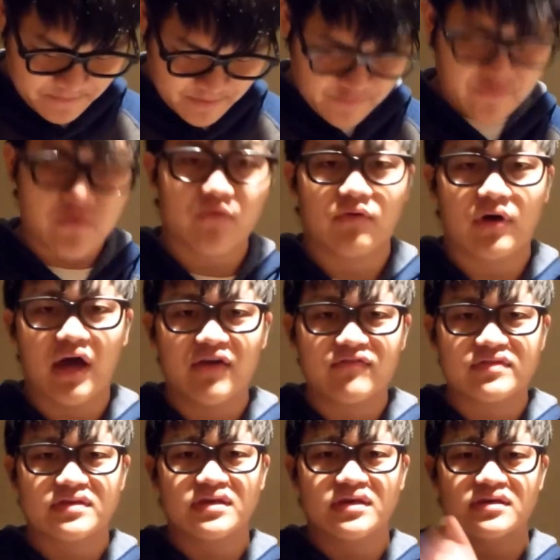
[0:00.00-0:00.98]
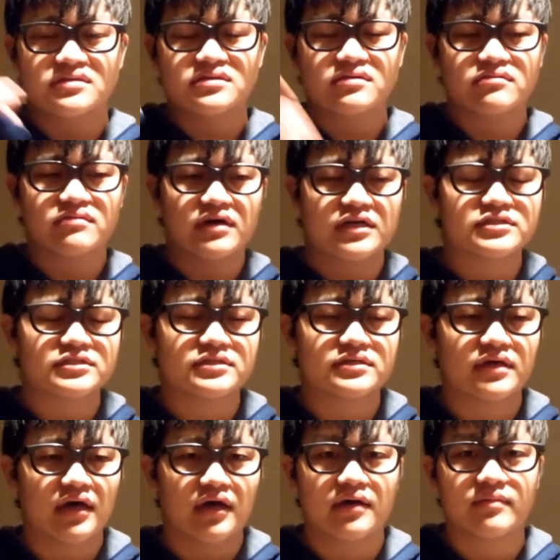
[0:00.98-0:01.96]
If your wife and kids are
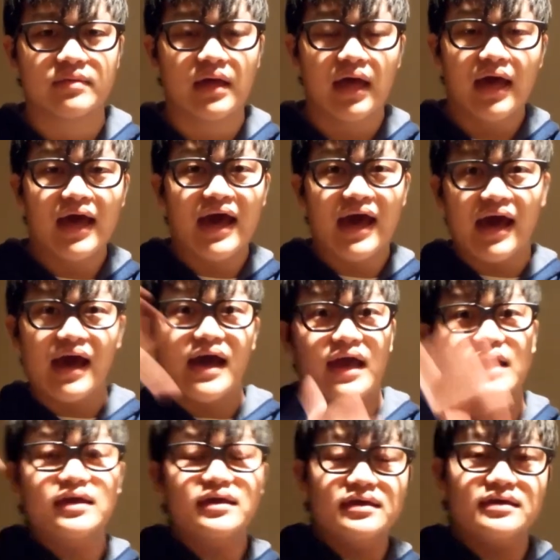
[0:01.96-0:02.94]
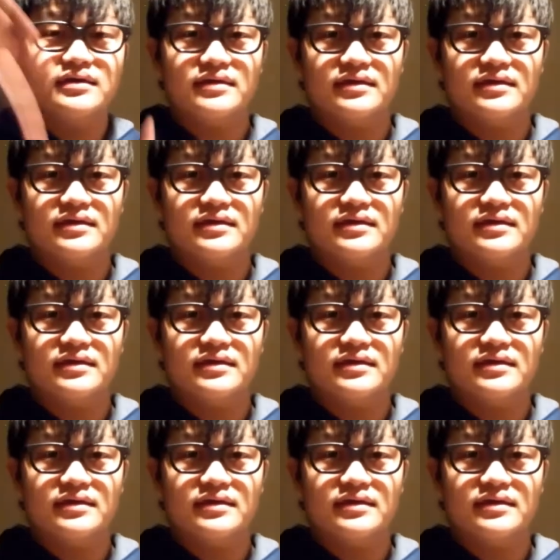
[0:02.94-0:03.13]
watching, hi.